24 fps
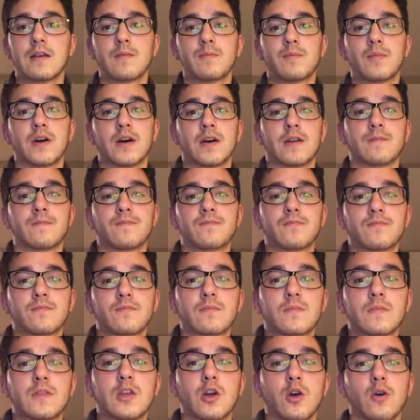but
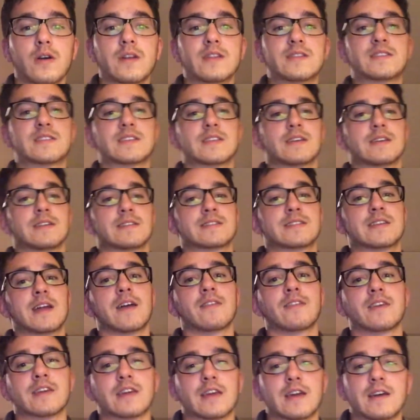you know, it's
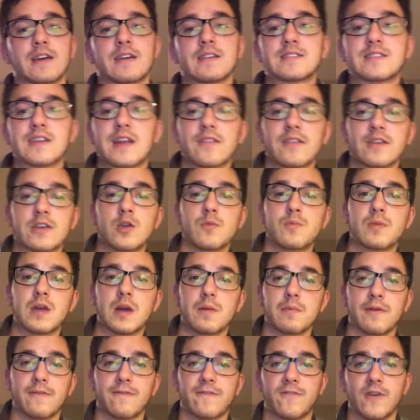not like you
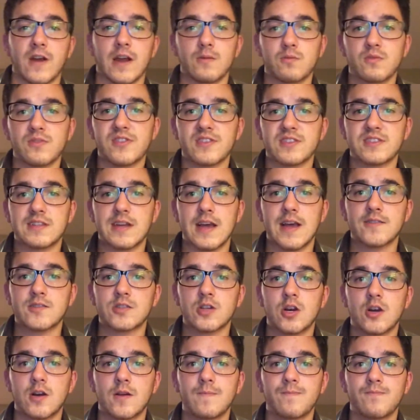become a friend with the staff
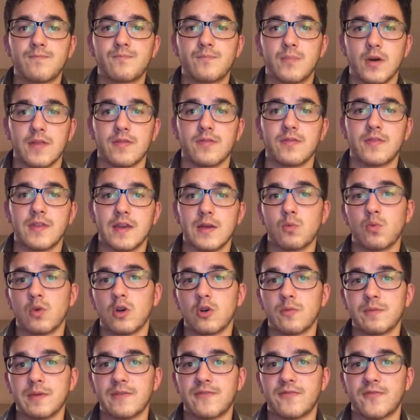sergeant, but they
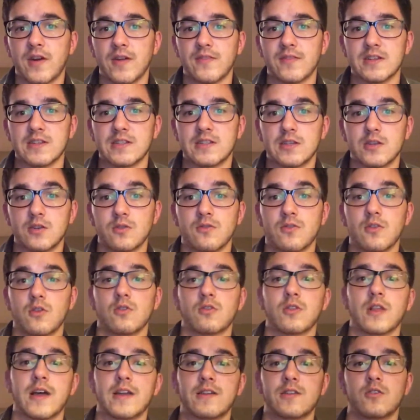will be friendly to you.
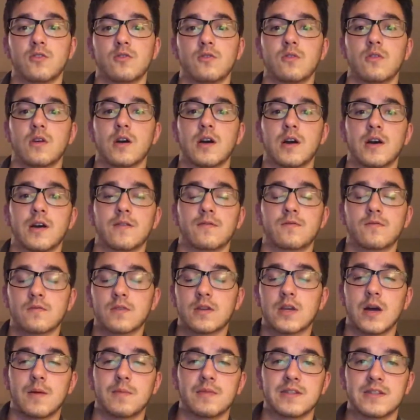They'll let you
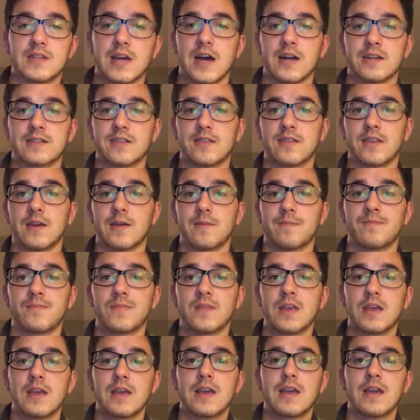come and talk to them
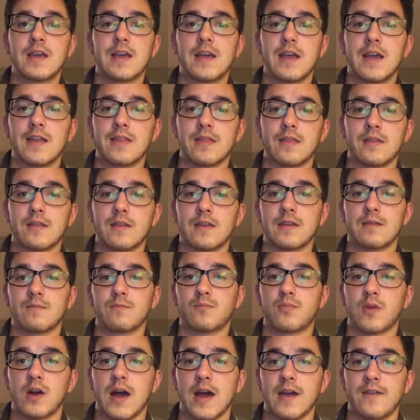in
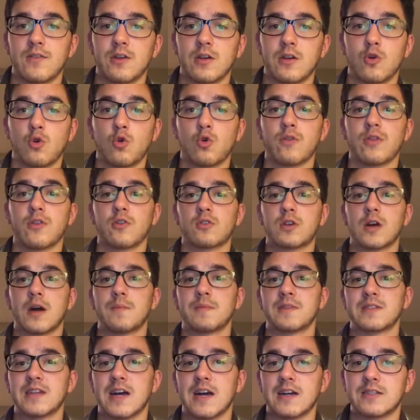private, or they'll
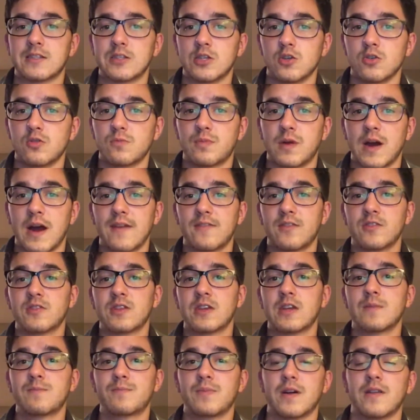come and talk to you
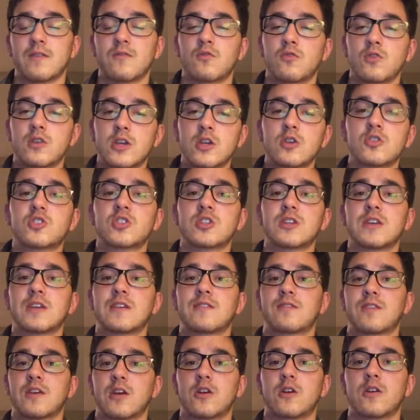privately, but usually
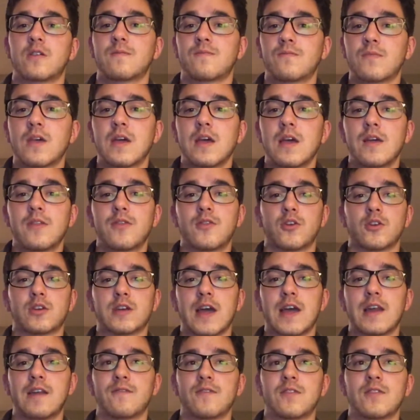they're
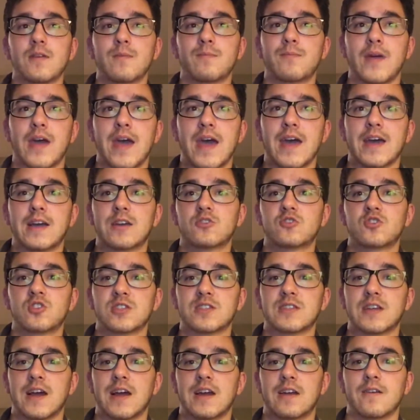kind of in the back,
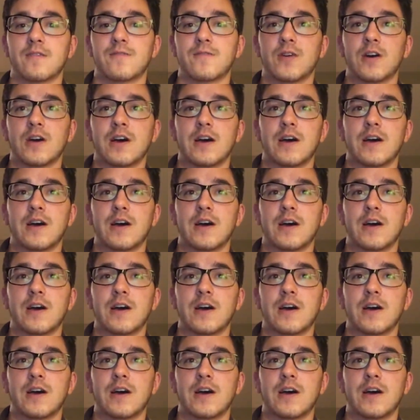just kind of